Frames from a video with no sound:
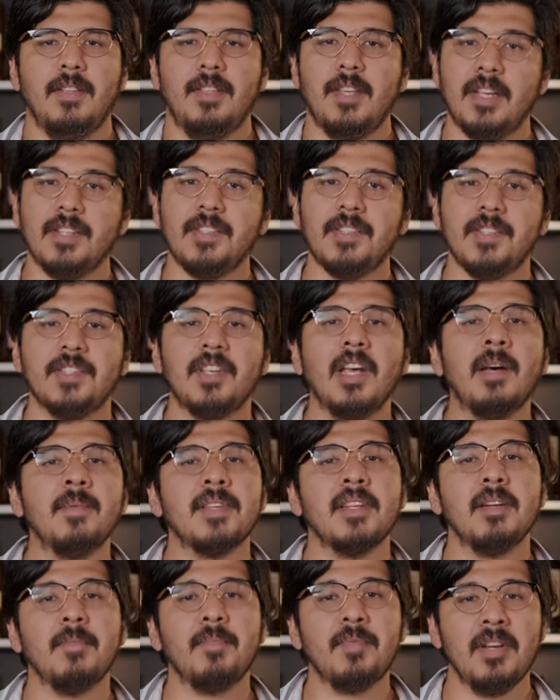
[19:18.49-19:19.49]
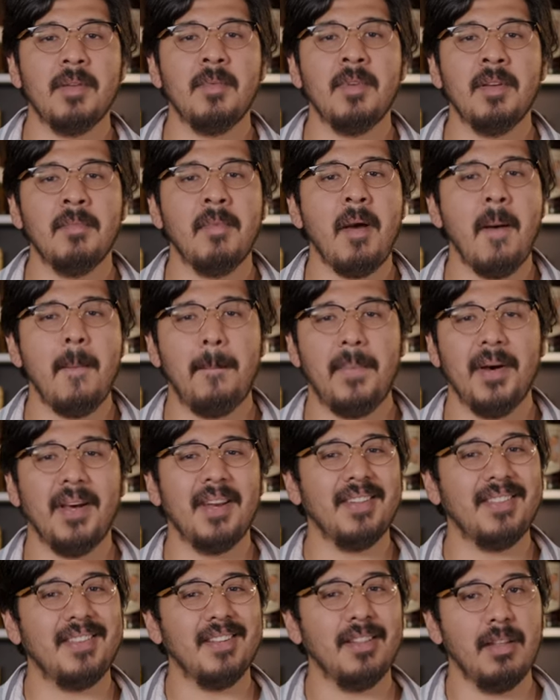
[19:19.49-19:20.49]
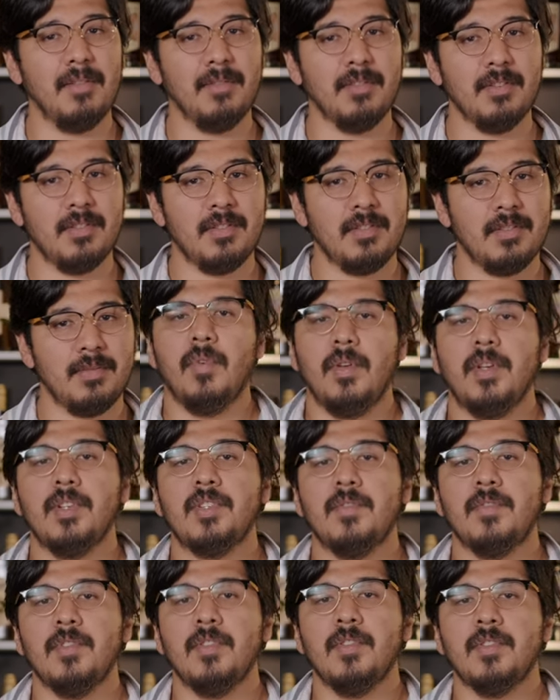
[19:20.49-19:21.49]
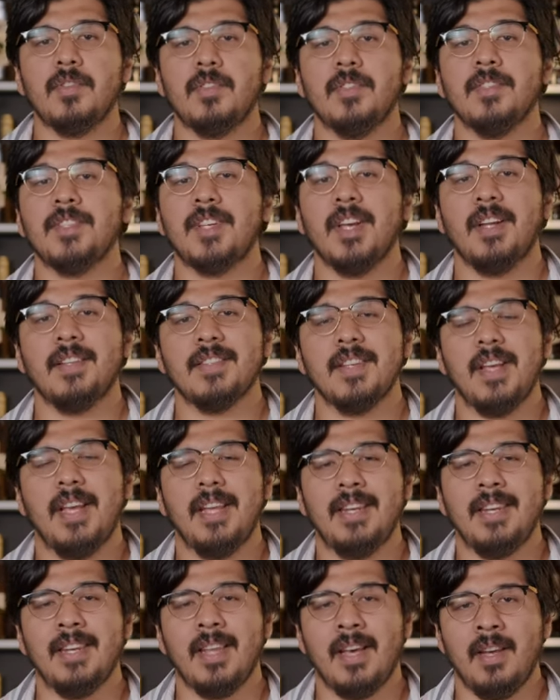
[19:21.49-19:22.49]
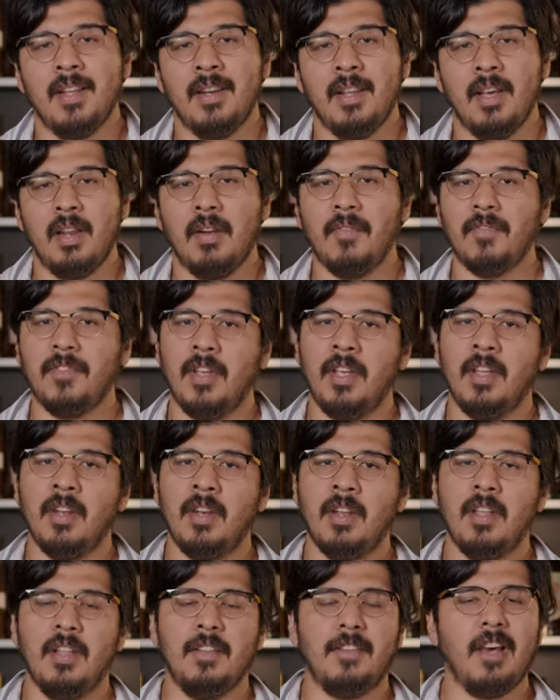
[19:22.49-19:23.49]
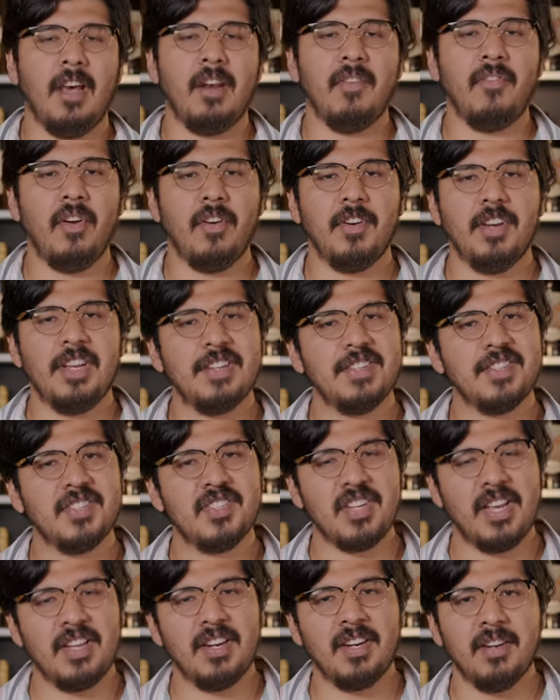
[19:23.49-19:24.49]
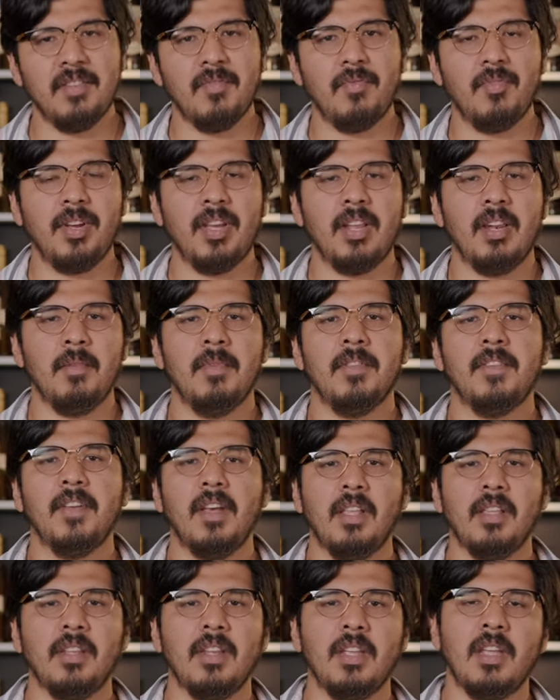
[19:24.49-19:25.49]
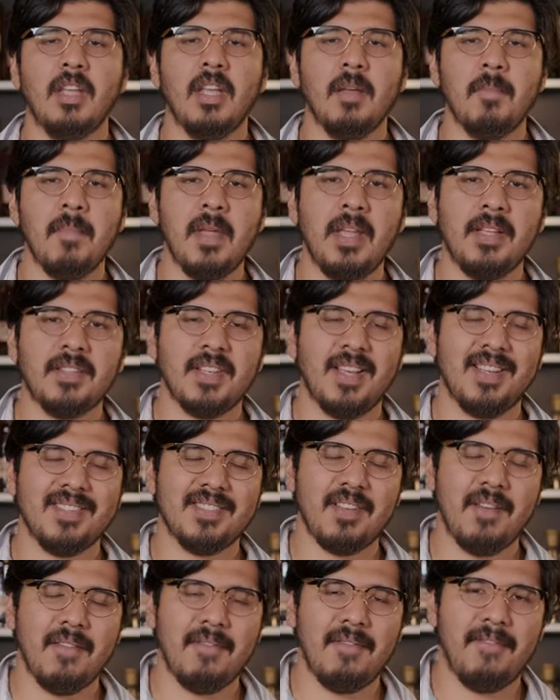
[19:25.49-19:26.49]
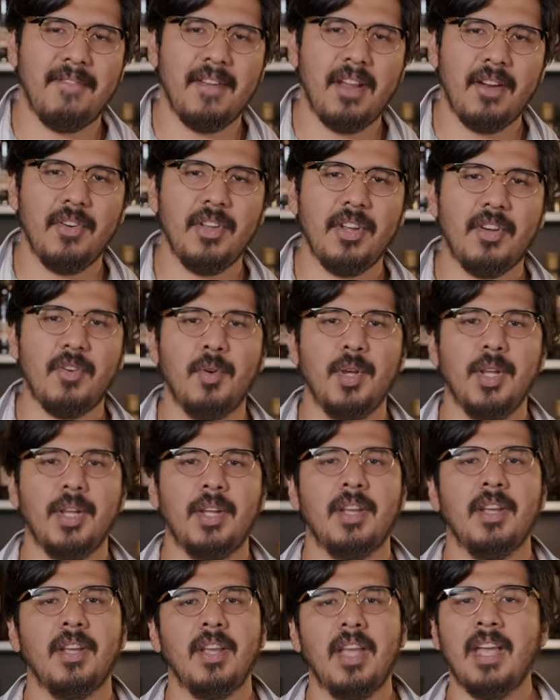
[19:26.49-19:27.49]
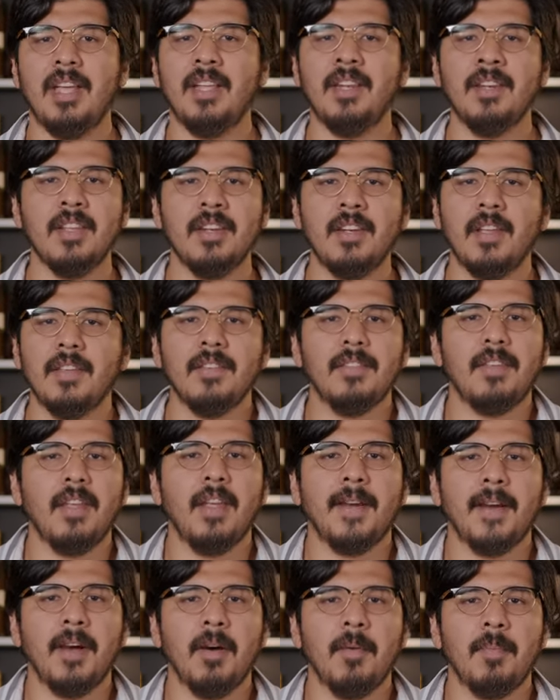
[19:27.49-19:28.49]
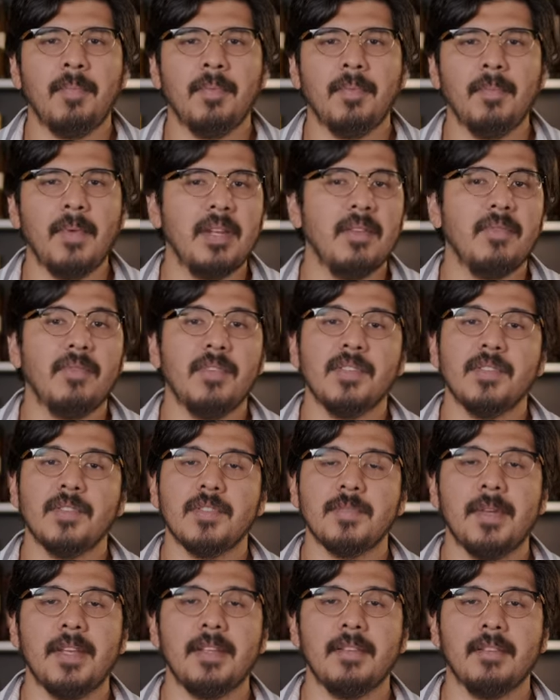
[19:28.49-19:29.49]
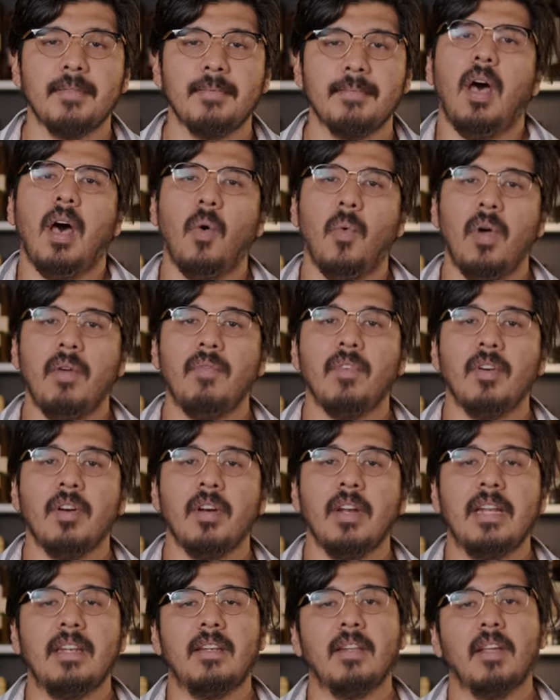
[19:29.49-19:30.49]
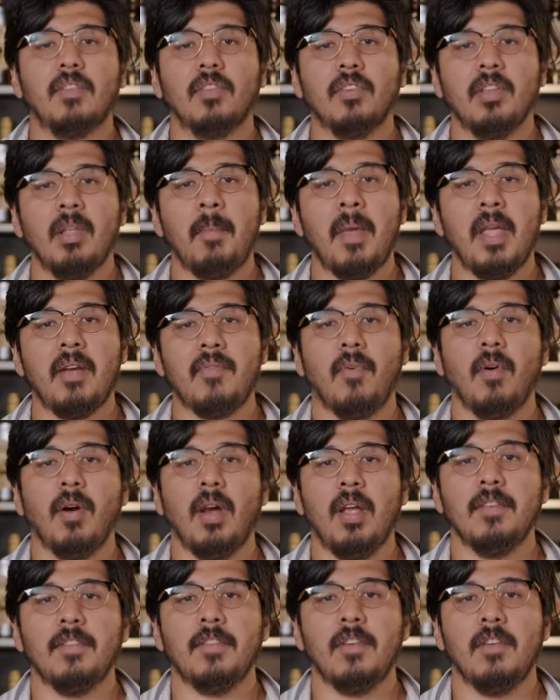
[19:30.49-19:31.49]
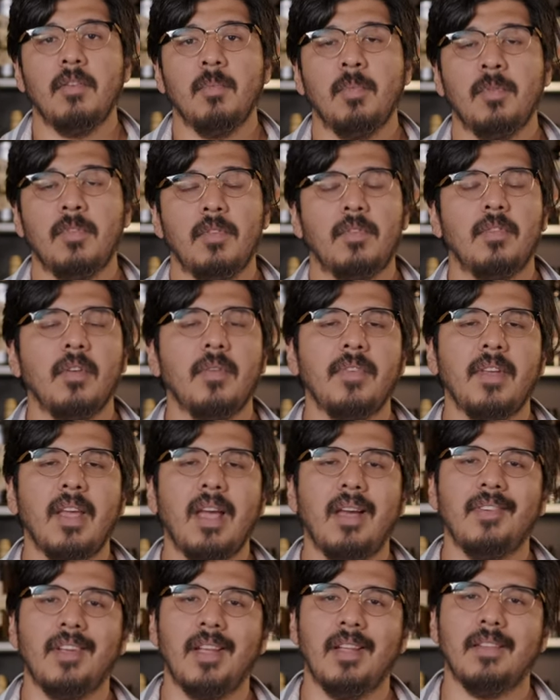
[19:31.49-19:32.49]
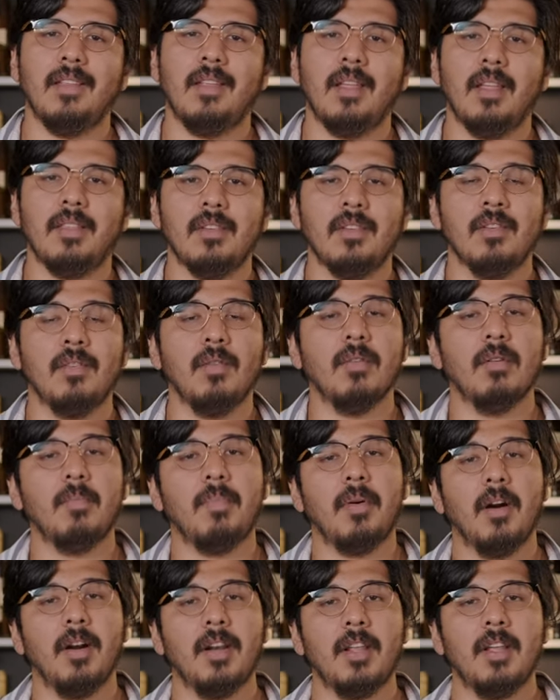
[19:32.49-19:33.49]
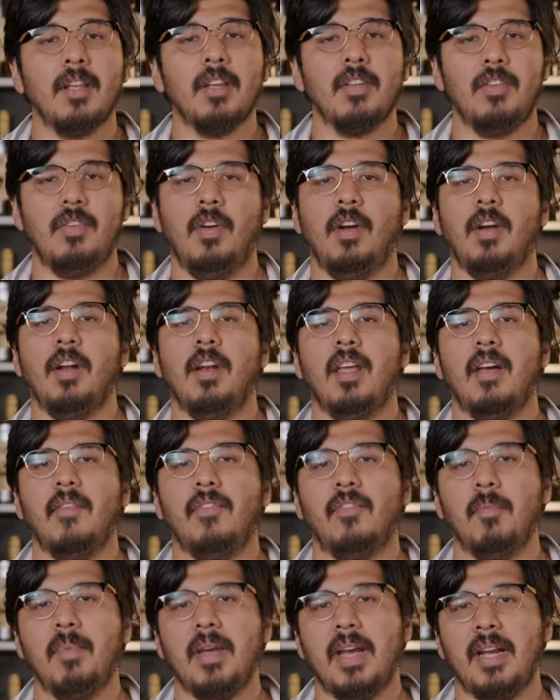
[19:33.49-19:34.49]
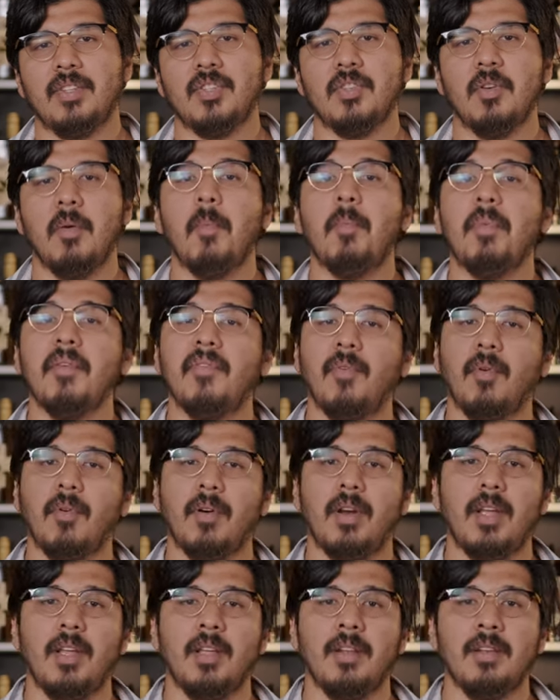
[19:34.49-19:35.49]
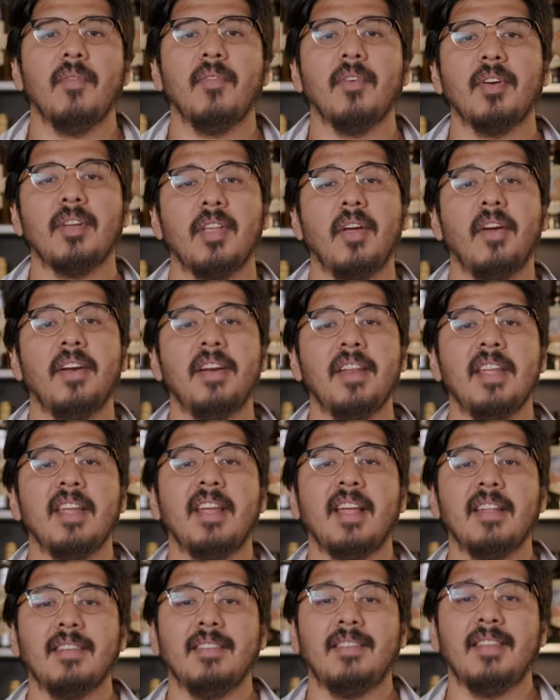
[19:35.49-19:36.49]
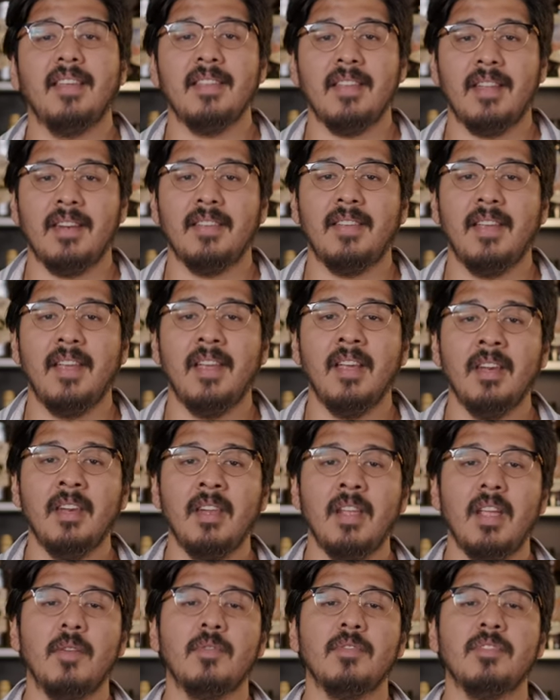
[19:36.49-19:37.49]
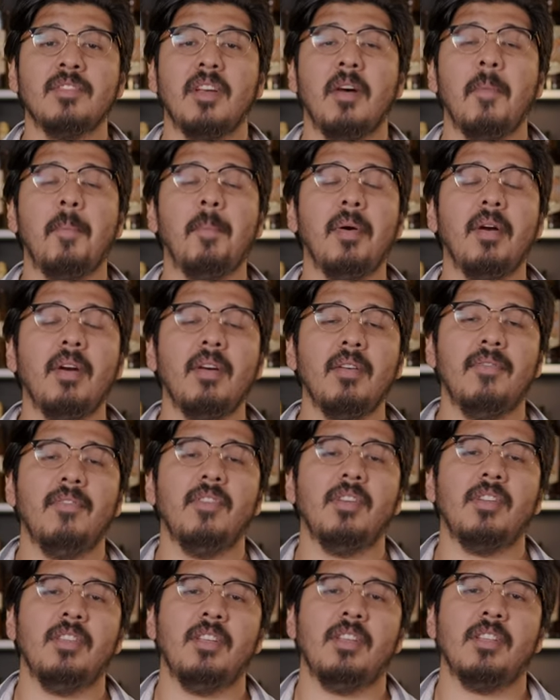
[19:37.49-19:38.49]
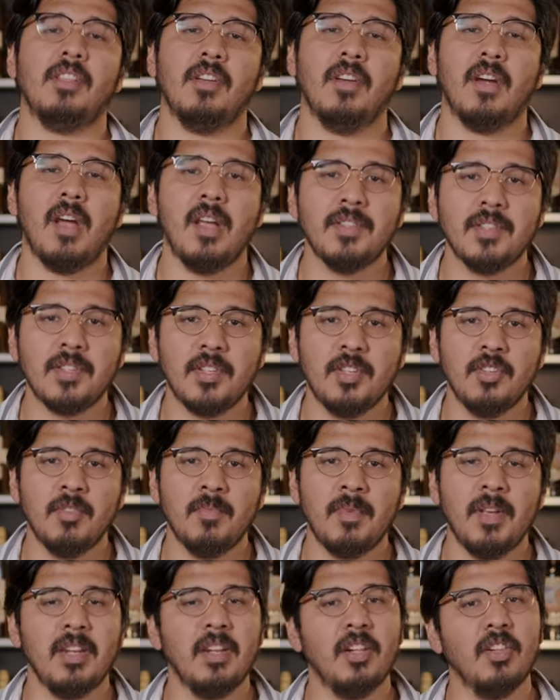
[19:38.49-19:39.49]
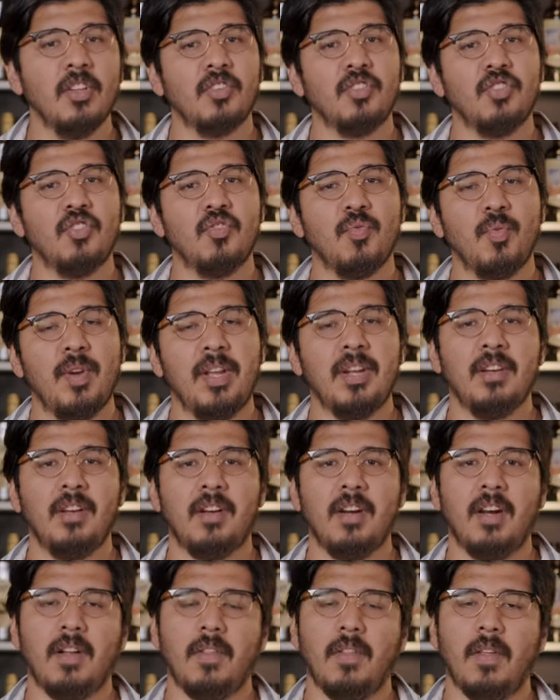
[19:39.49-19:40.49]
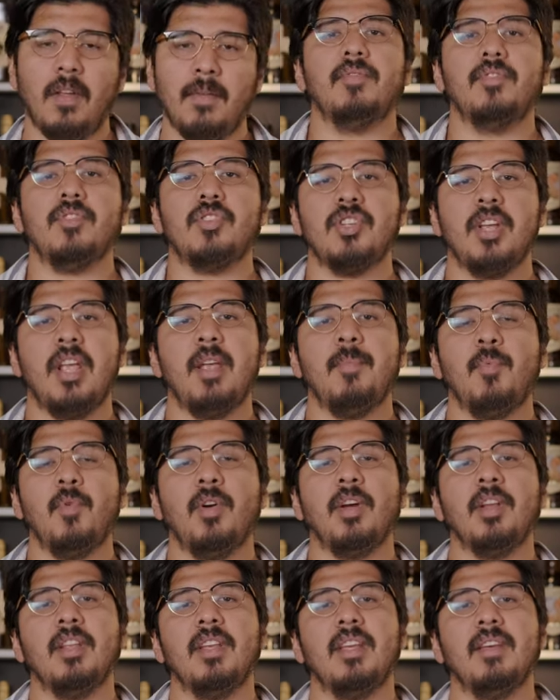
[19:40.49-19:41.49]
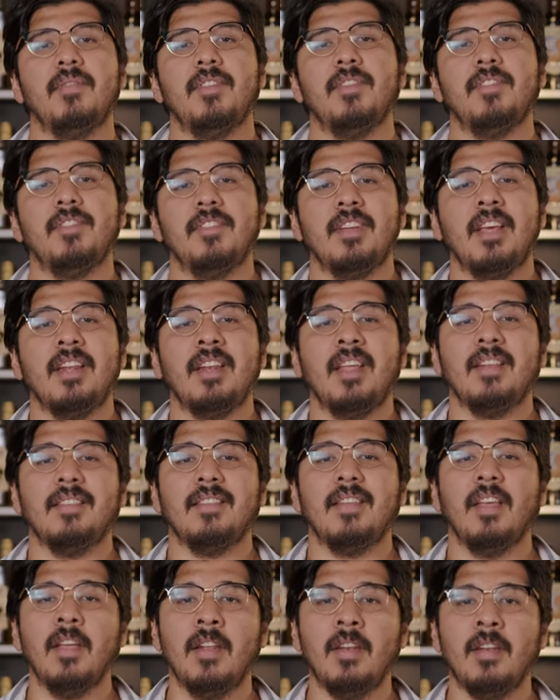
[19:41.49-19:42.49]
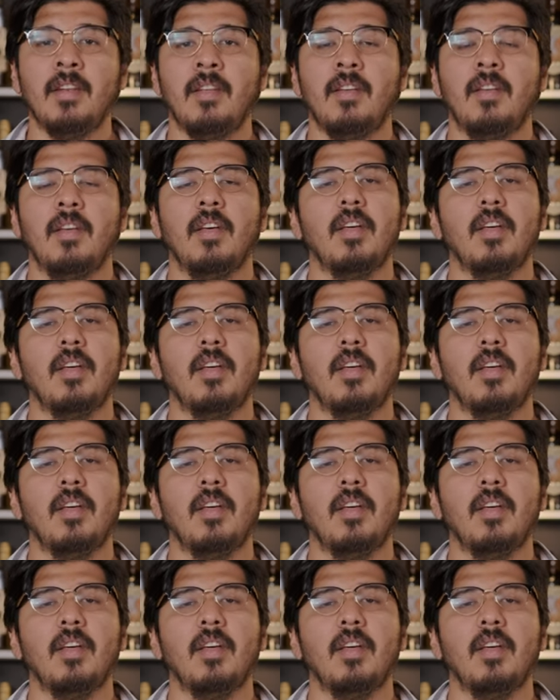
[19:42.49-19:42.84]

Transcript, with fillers: Yes, this comes at a premium, but it delivers. For ease of use, this gets a 9 out of 10. It's got a very set it and forget it mentality. It makes ice very quick, and it doesn't take up any freezer space. However, it does only make four ice cubes, so if you have a get together or a party, you're gonna have to batch beforehand. For clarity, it gets a 10 out of 10. It was a perfectly clear ice cube and it looked great in a cocktail. For shape, we're gonna give this a nine out of 10.